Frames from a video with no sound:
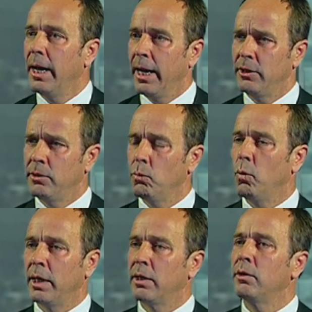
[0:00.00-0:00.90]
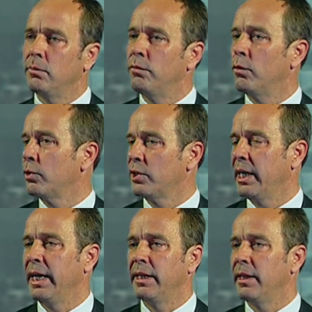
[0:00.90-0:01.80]
and one could
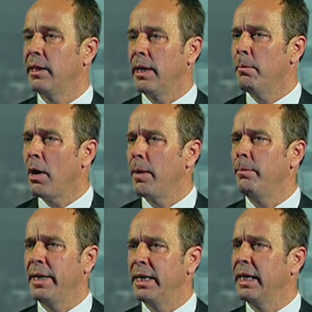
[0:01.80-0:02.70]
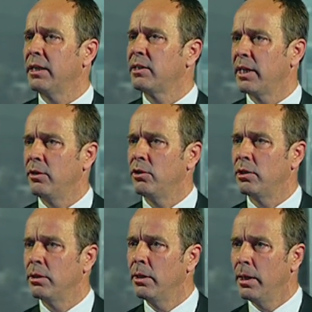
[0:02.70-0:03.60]
foresee that there might be an
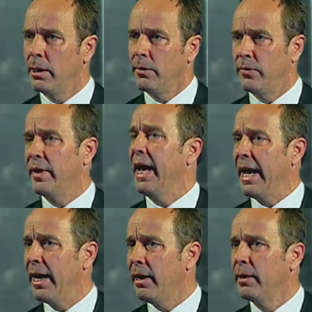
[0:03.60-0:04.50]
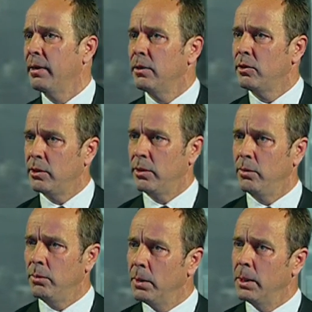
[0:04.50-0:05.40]
extension there
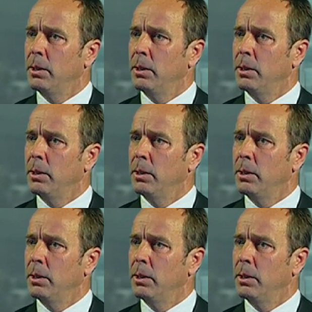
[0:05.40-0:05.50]
to